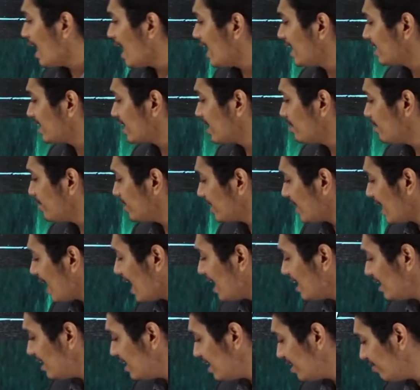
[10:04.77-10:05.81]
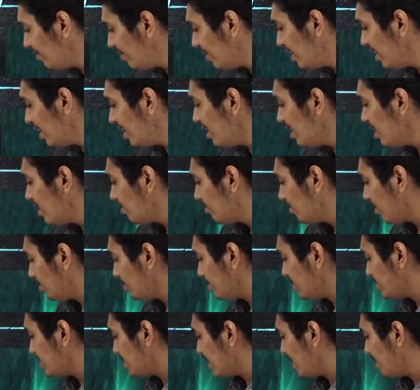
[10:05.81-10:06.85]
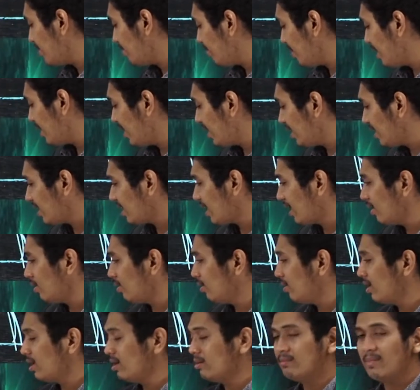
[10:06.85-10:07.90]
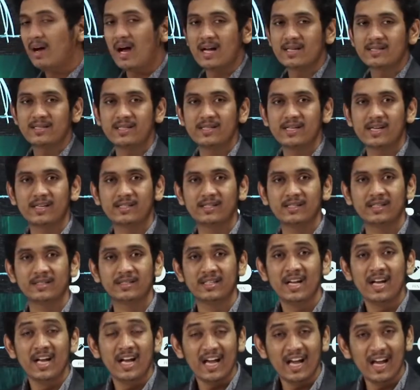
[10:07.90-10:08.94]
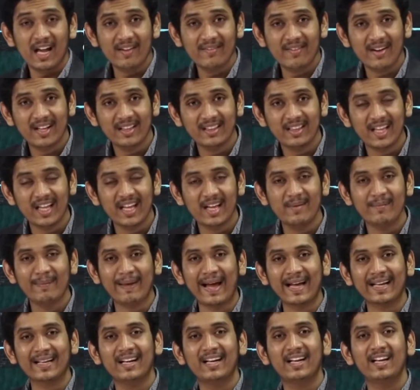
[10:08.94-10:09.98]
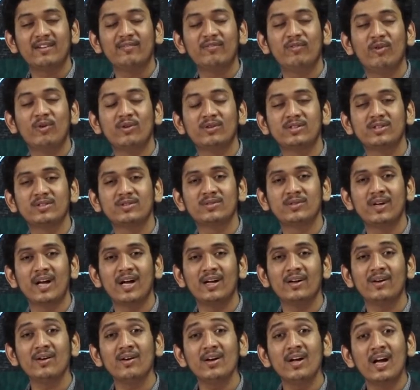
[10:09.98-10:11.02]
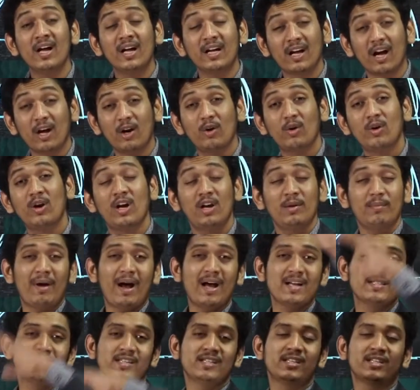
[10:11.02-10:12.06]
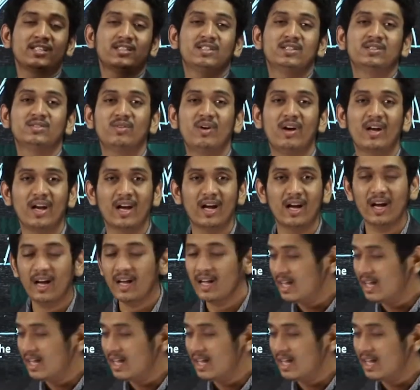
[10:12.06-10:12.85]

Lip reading: and can be carried away from the sun by coronal mass ejections. Evaithe ee magnetic forces unnayo coronal mass ejection dwara